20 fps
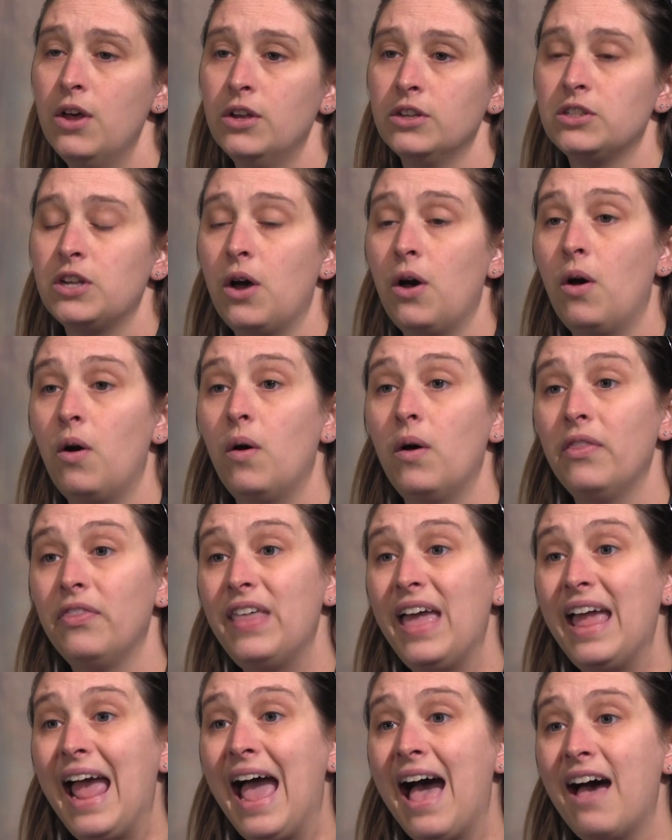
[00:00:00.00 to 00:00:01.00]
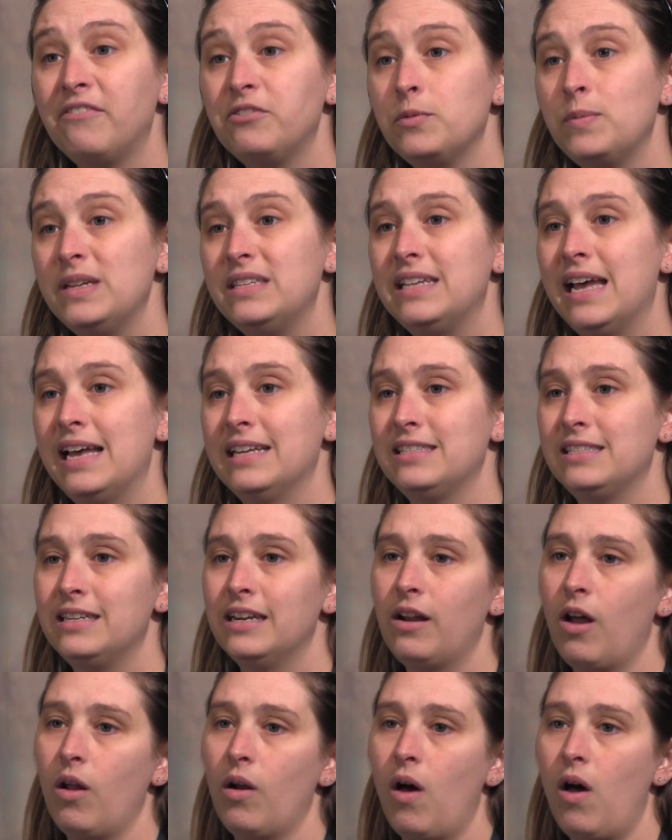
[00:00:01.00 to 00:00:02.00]
So they have to be tested
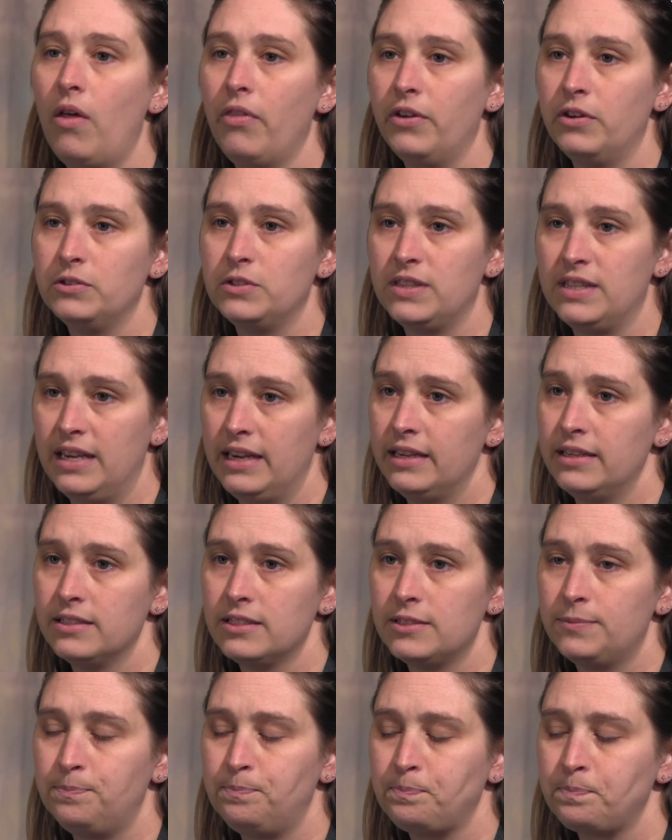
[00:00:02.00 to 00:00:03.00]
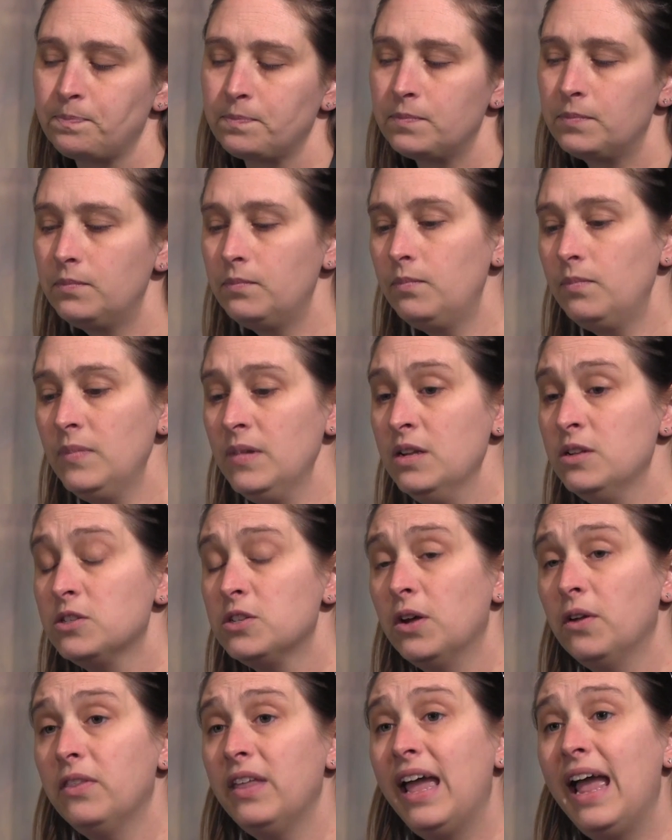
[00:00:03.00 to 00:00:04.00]
on all those things.
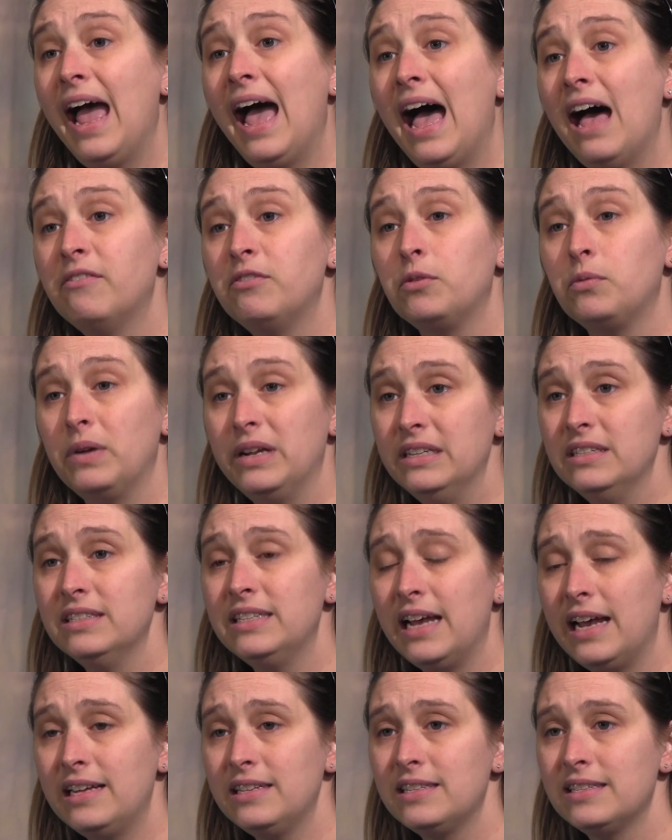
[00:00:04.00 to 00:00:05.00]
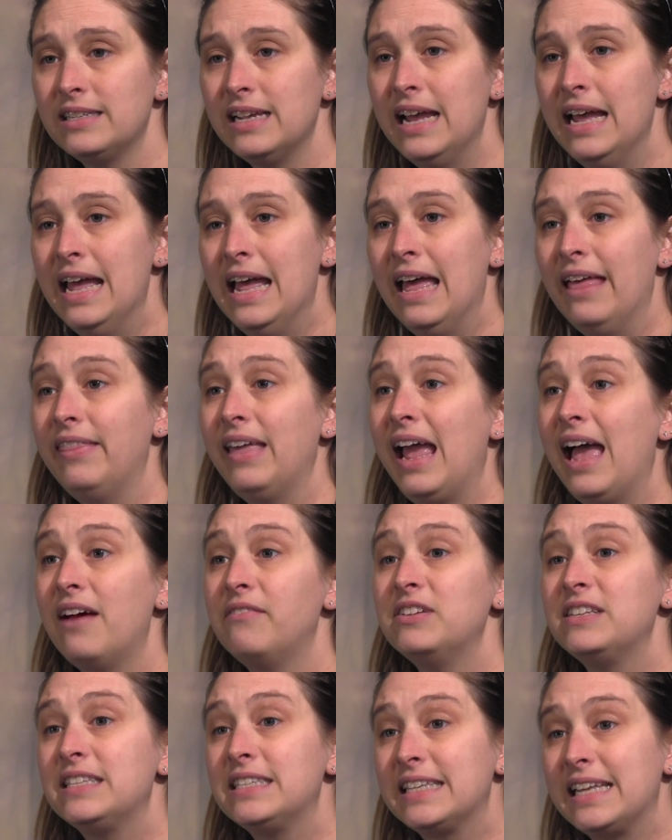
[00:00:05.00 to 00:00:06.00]
So they have a written test and they have
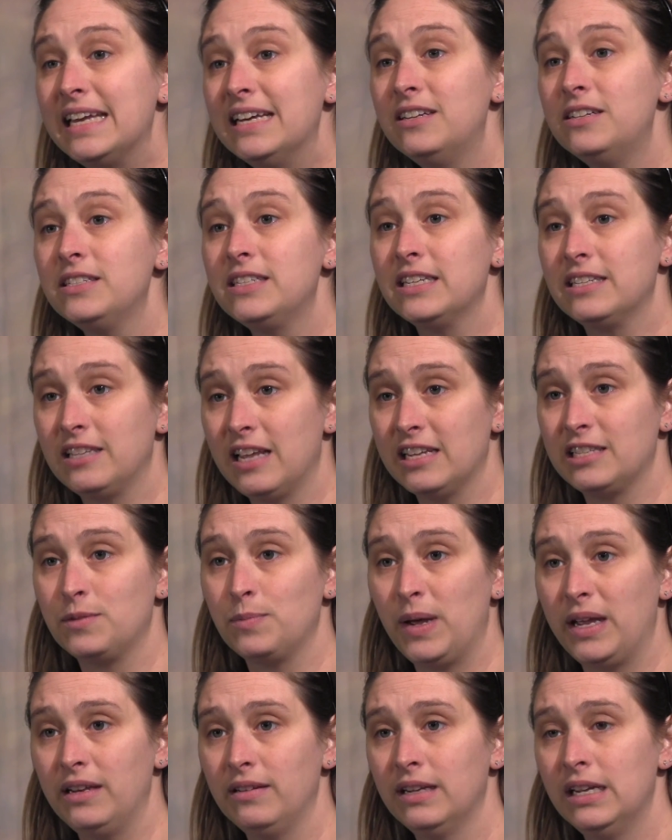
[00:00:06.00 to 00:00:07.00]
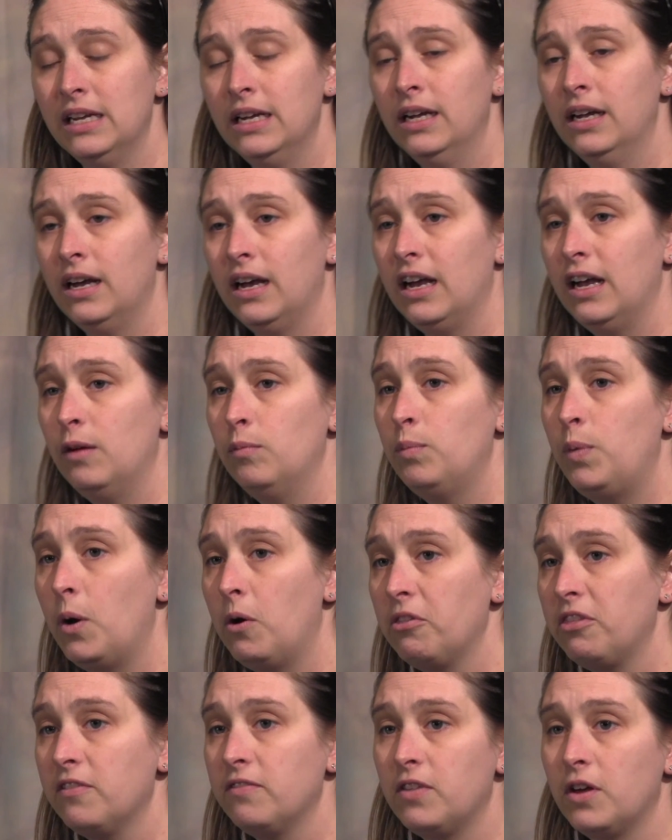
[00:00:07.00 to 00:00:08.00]
a skills assessment.
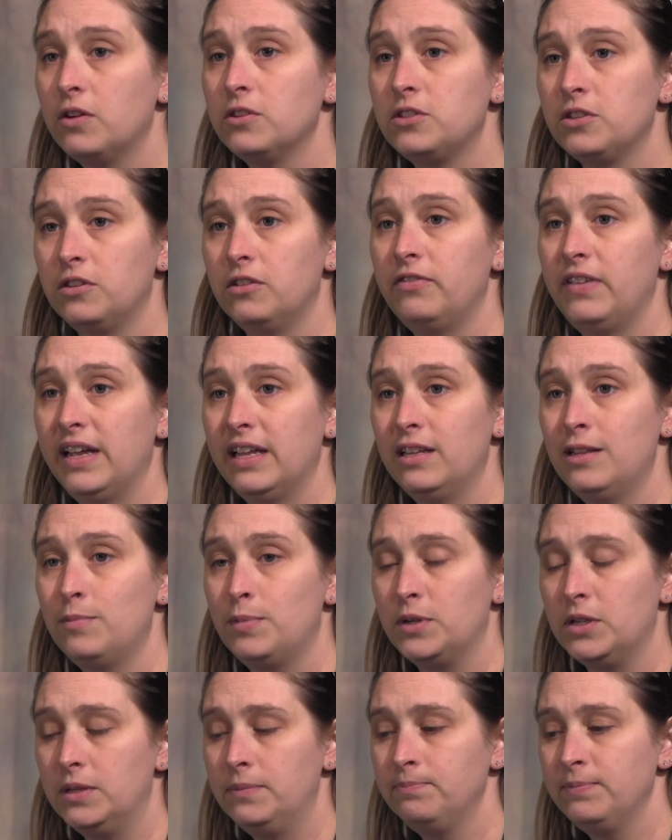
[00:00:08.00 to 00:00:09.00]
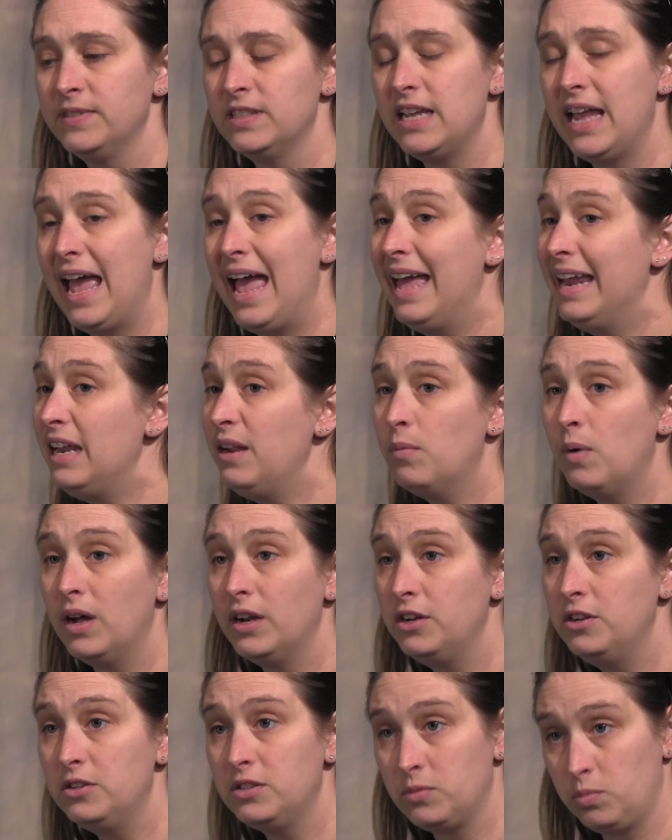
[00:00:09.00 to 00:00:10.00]
Both of those are available to anyone
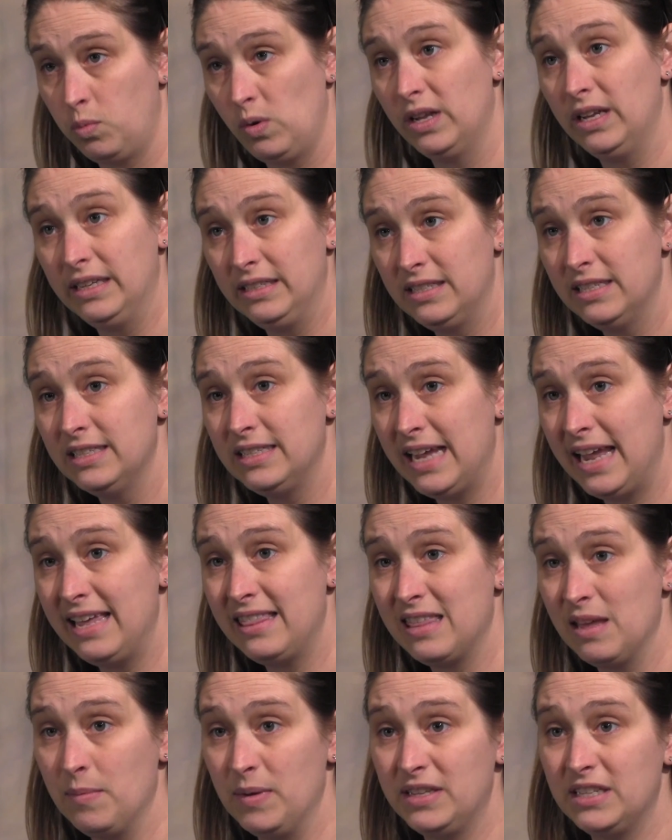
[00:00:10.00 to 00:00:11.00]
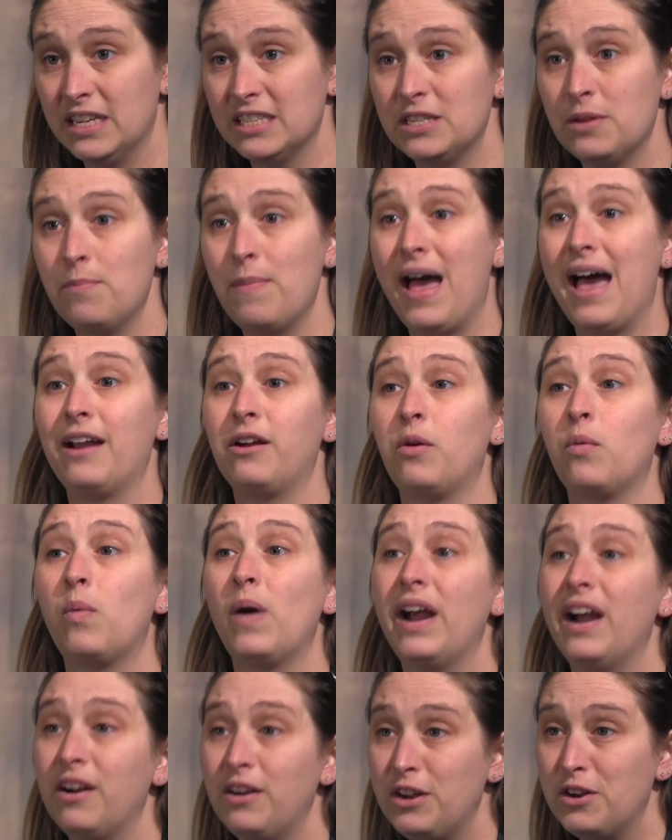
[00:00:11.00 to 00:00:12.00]
who's willing to take them. It doesn't matter
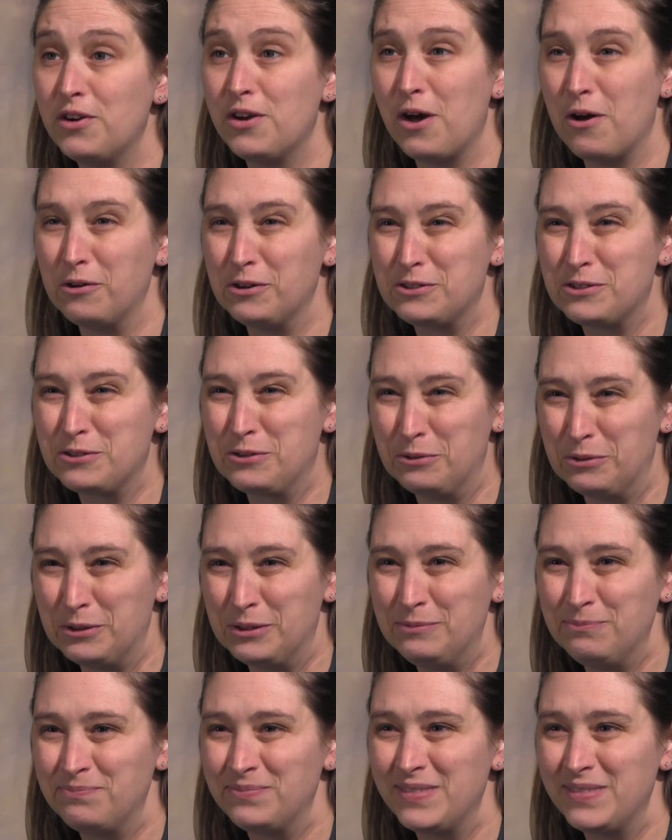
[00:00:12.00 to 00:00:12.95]
where you go to school.